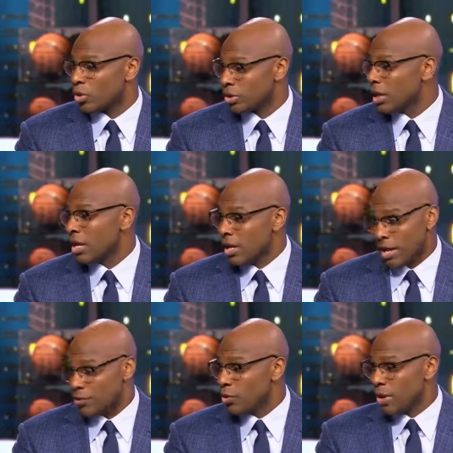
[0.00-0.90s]
Right.
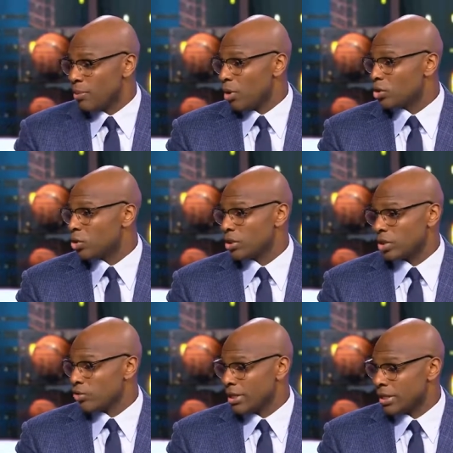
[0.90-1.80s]
If you get Paul George at the trade